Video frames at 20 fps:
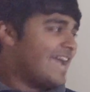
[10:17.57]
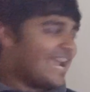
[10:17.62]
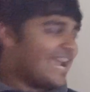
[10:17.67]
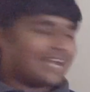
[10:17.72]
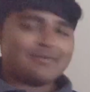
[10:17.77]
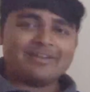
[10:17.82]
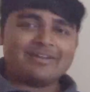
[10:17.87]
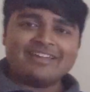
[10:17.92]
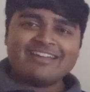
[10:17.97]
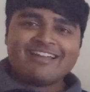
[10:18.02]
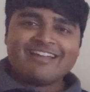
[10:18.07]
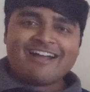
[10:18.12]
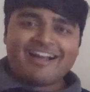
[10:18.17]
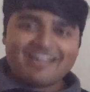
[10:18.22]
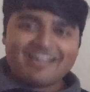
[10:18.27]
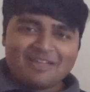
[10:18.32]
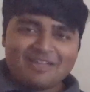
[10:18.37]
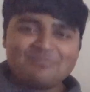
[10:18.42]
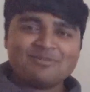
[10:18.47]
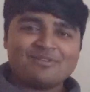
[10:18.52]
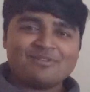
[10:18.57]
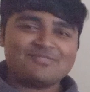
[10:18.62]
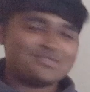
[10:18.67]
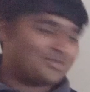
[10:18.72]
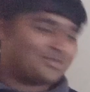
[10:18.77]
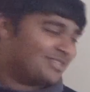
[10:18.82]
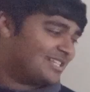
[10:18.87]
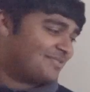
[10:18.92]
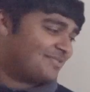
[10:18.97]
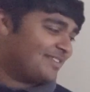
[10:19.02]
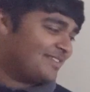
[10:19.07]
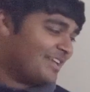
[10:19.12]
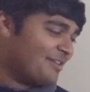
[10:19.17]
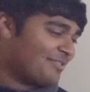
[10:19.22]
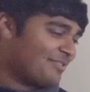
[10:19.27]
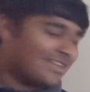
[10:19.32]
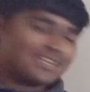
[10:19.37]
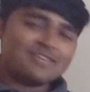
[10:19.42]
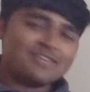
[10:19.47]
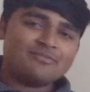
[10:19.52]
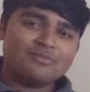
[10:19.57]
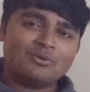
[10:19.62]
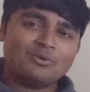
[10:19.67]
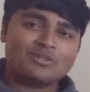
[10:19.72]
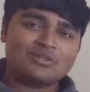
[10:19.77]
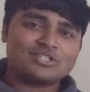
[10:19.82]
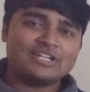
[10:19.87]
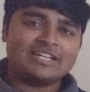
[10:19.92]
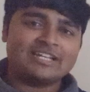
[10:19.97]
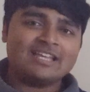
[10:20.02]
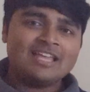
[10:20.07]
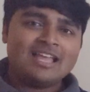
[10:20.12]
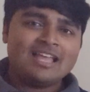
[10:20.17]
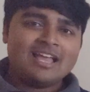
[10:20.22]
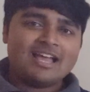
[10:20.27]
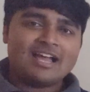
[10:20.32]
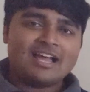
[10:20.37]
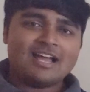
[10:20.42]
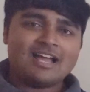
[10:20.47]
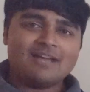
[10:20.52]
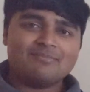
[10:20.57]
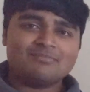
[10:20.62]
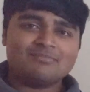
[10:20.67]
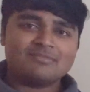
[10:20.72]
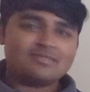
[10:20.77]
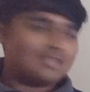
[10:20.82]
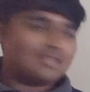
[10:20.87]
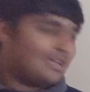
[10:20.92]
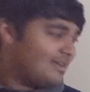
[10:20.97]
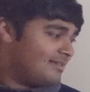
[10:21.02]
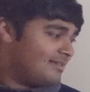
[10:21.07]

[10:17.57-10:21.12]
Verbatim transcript: Anyway, I hope you have enjoyed this video. Thank you for watching. Um,